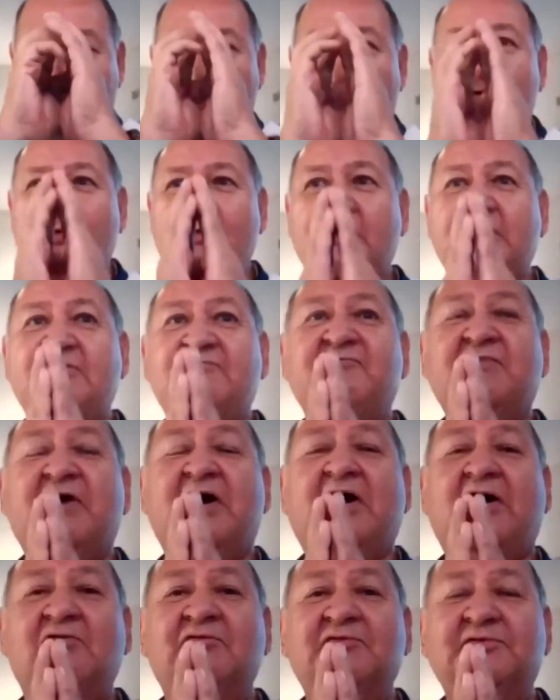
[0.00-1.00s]
Four great
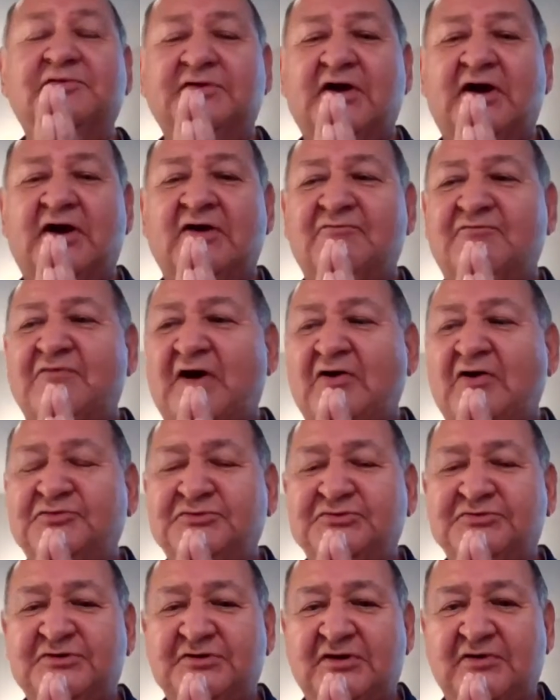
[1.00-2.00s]
vows. I vow
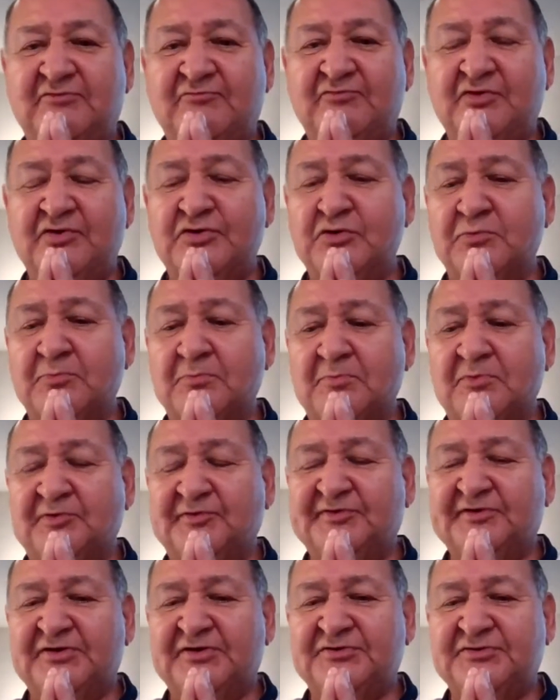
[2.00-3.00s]
to deliver
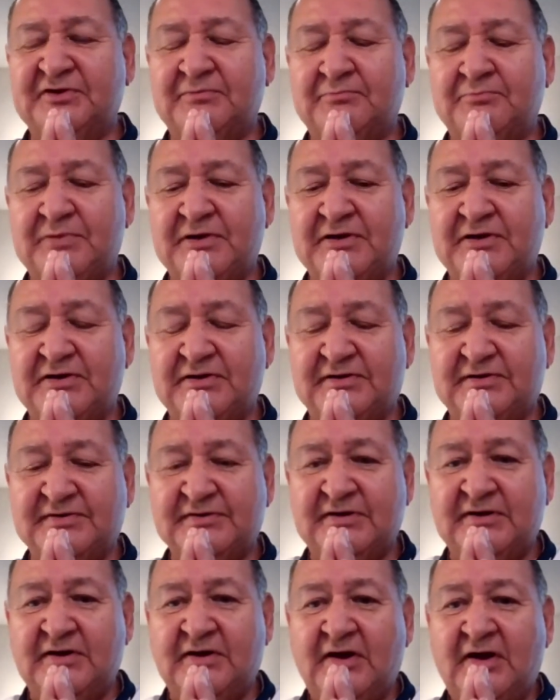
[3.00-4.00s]
innumerable sentient beings.
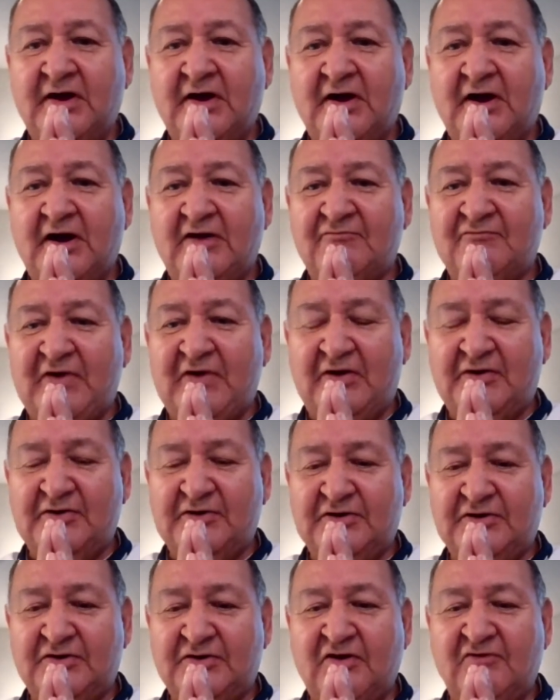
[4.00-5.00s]
I vow to
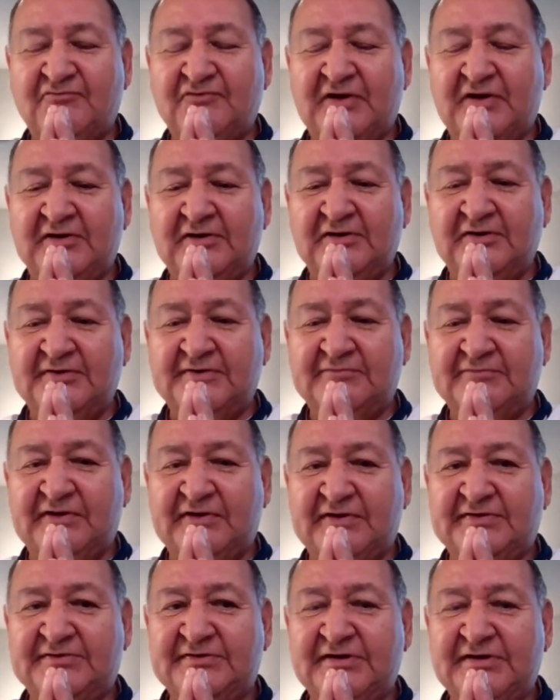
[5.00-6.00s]
cut off endless
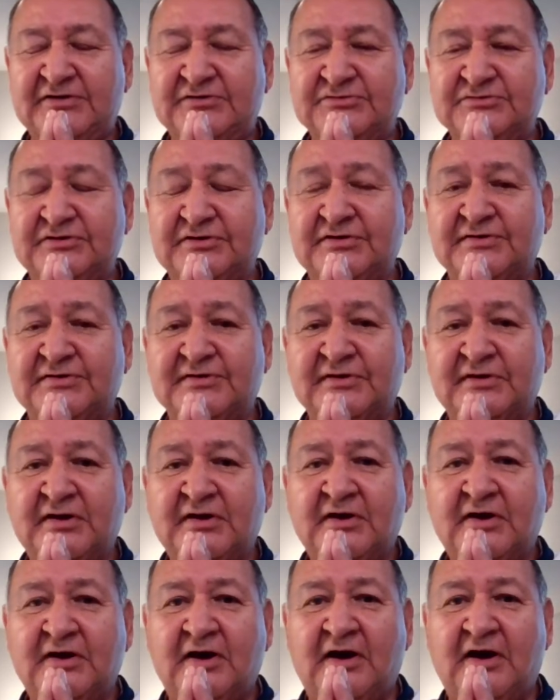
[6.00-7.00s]
vexations.
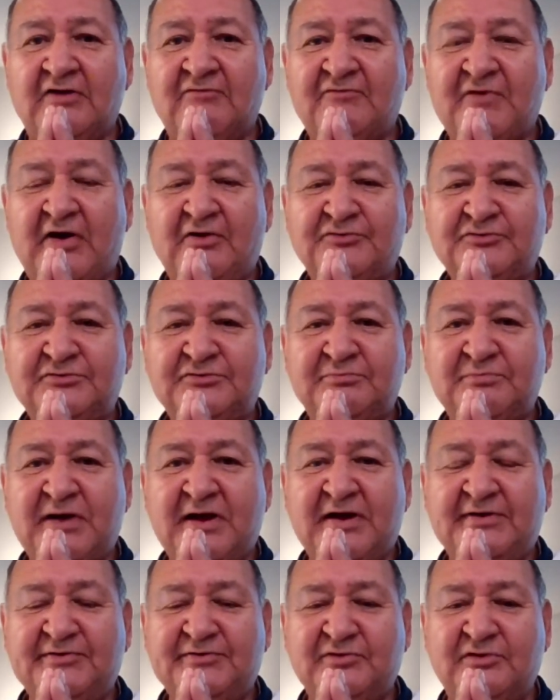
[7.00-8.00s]
I vow to
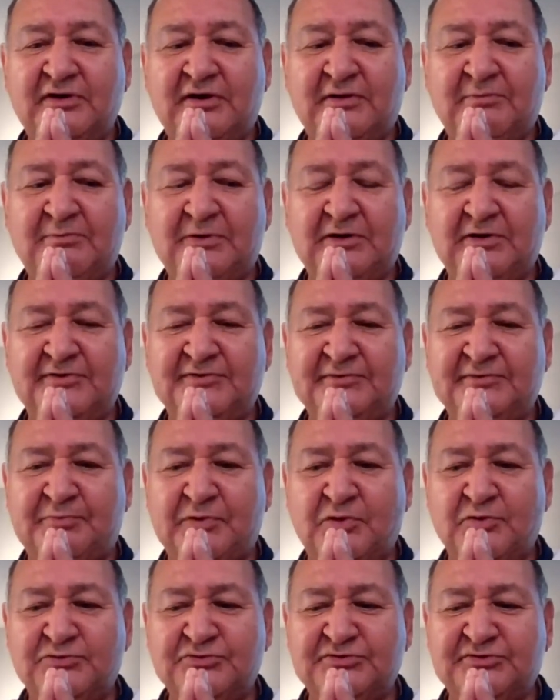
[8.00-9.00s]
master limitless
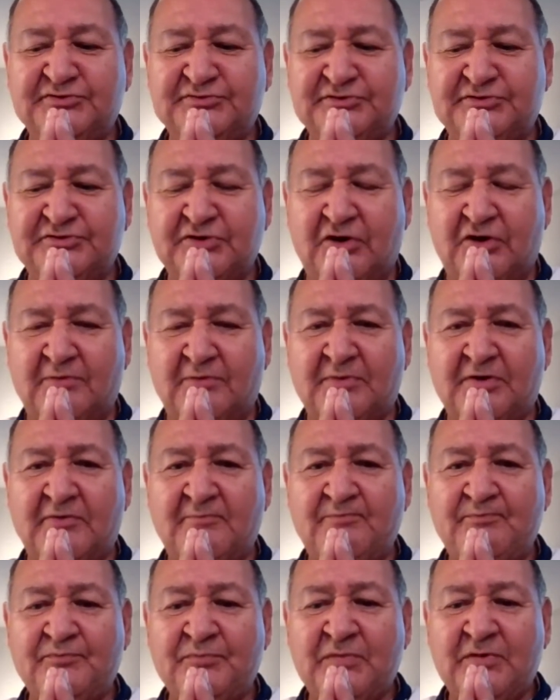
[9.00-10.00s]
approaches to Dharma.
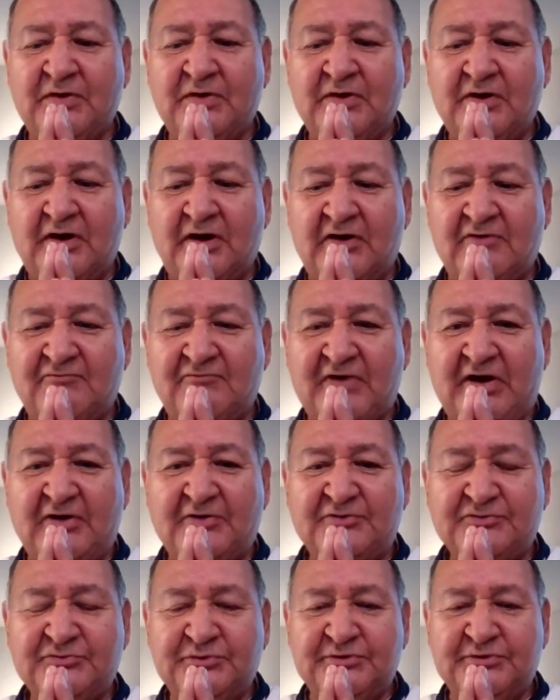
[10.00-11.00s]
I
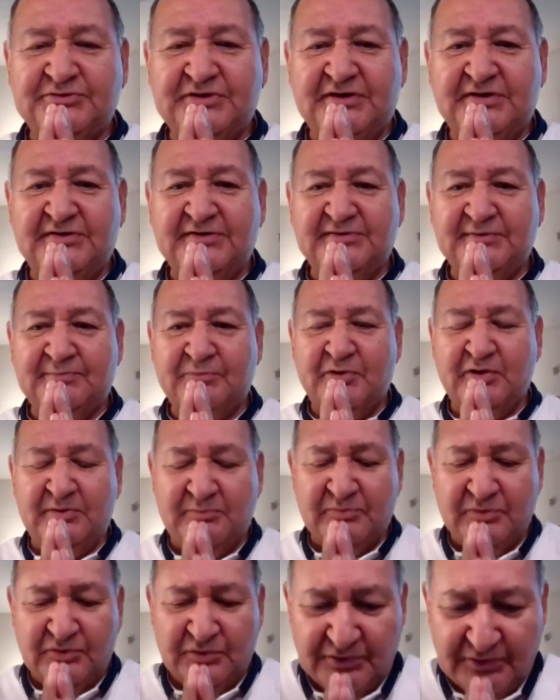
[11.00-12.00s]
vow to attain
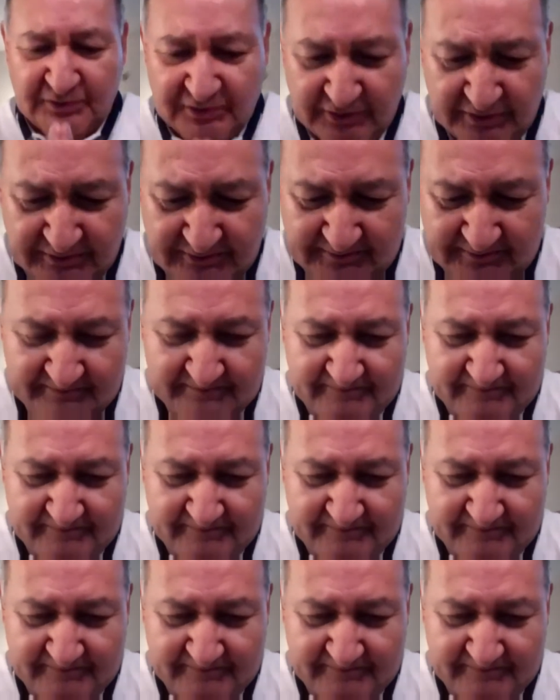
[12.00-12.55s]
supreme Buddhahood.